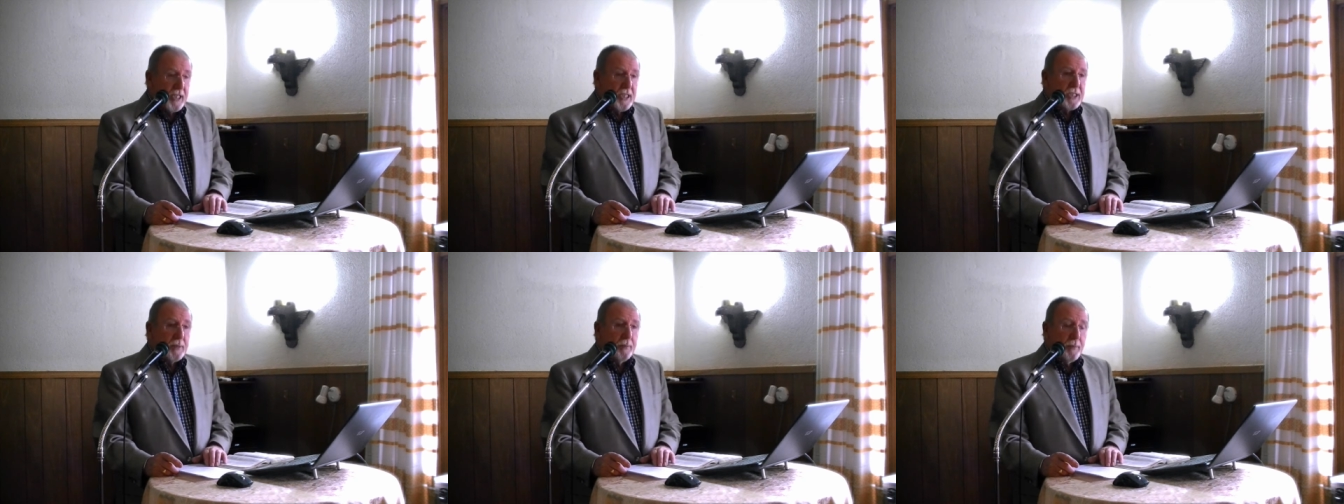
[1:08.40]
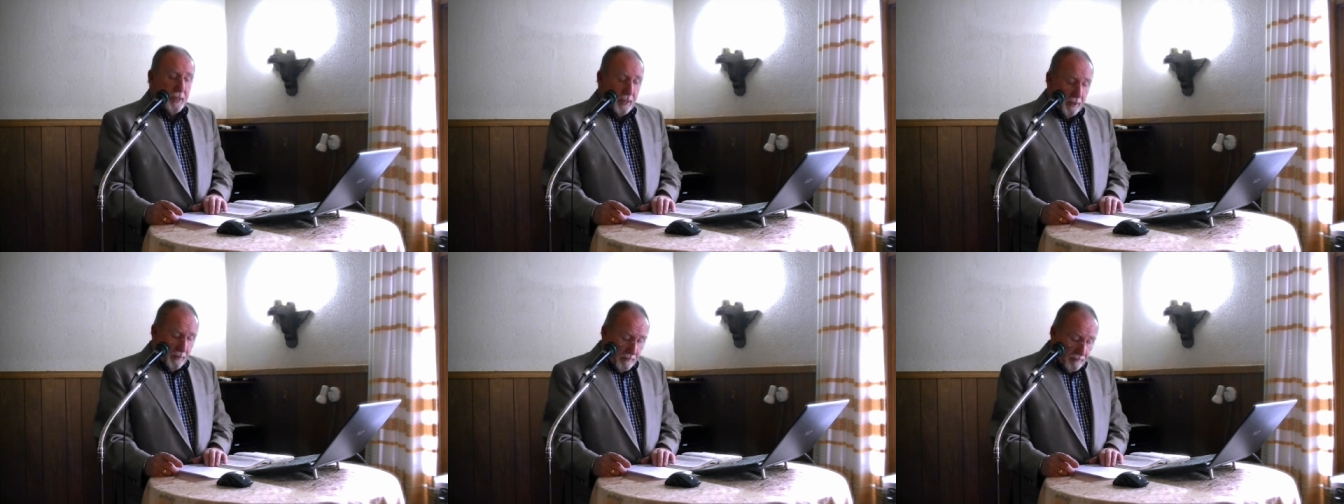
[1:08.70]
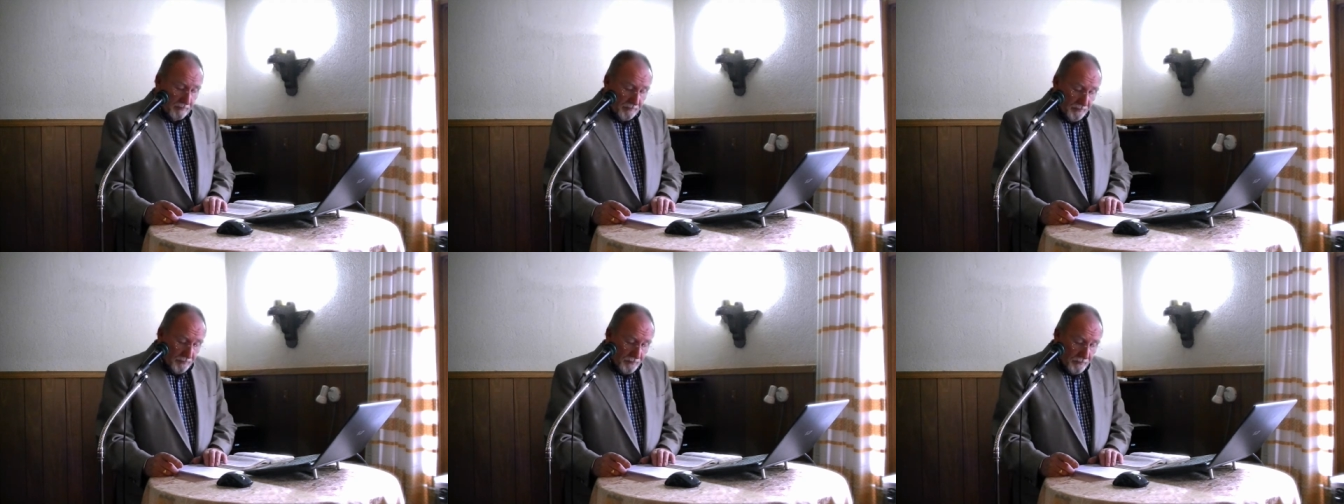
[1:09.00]

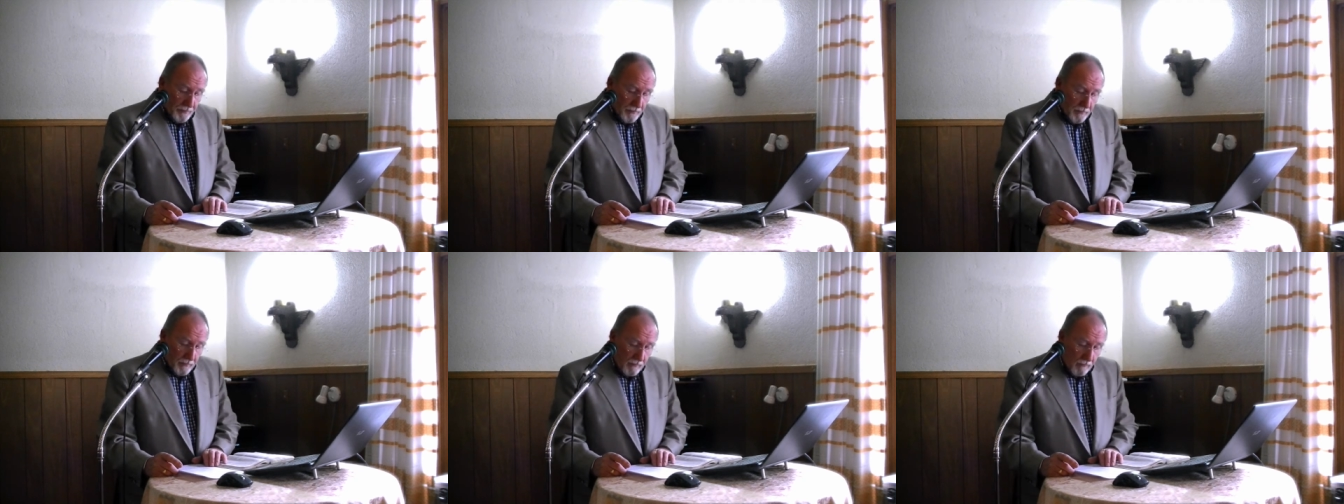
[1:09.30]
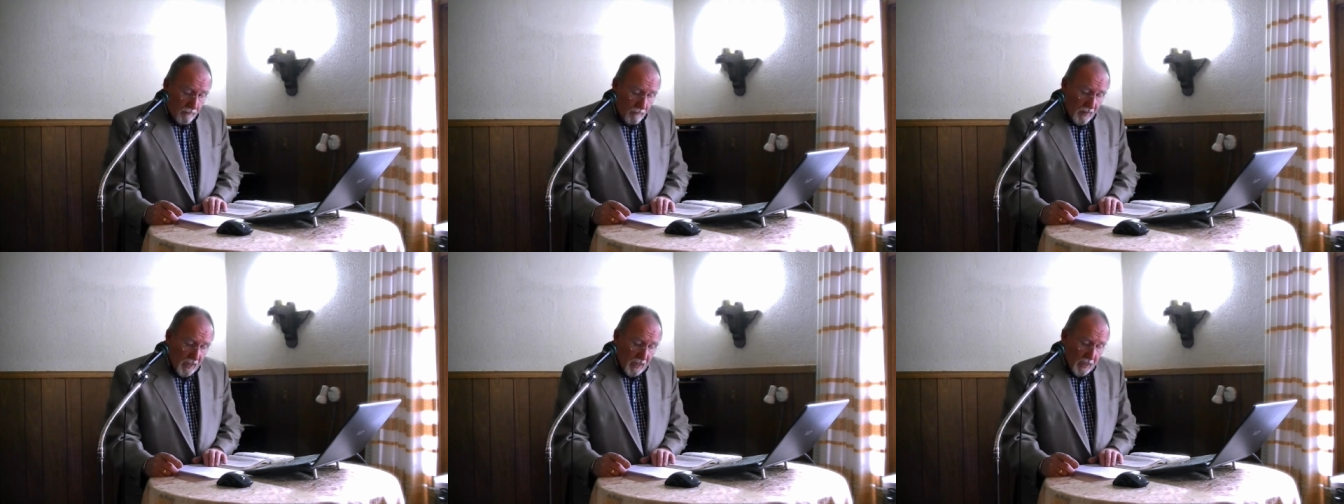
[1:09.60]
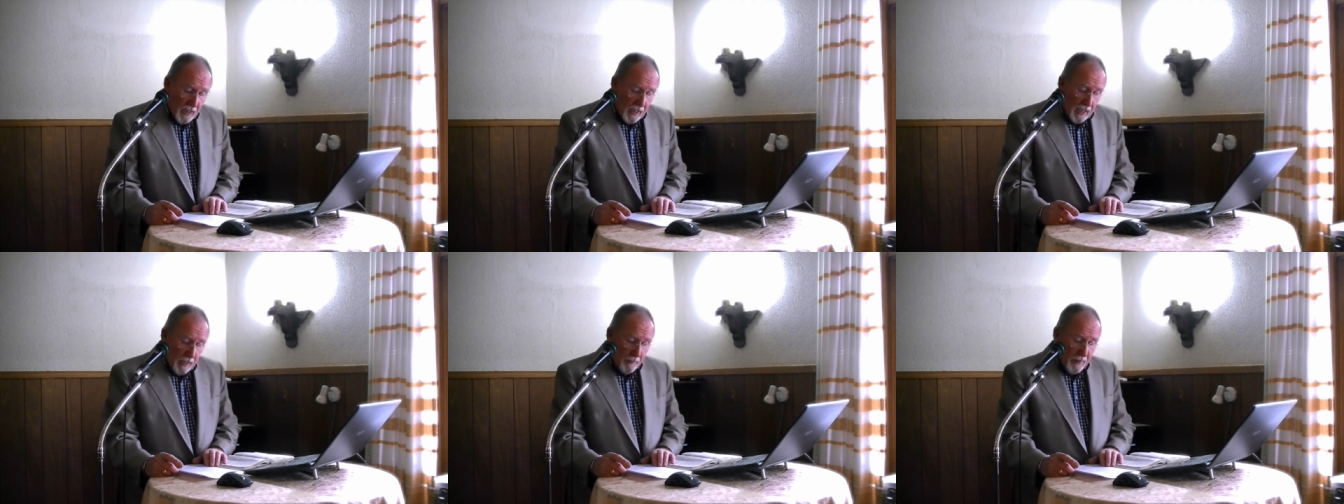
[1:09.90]
discipline
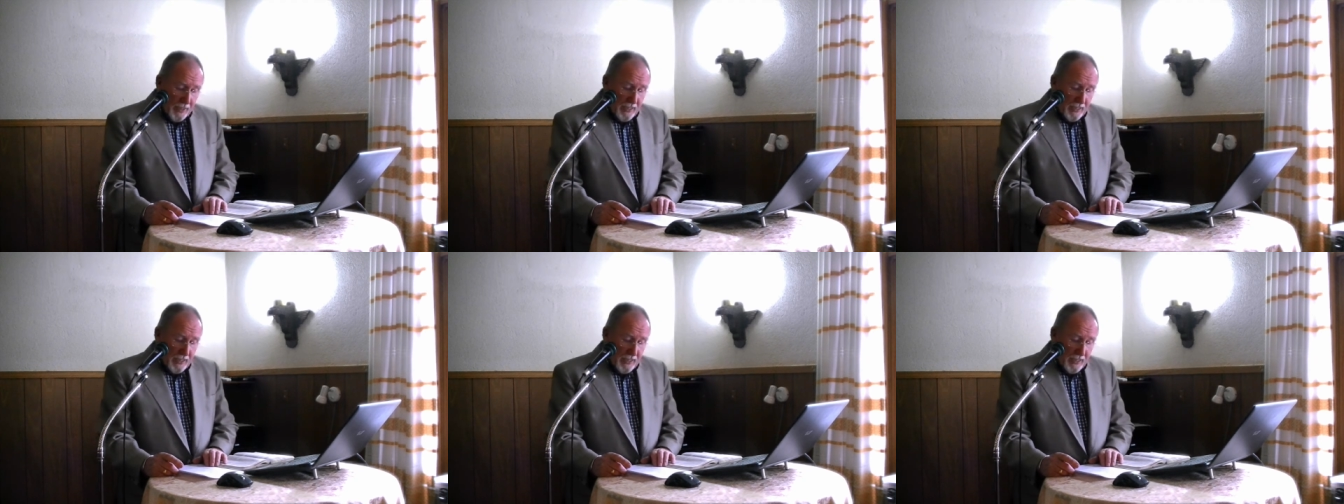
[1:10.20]
uh,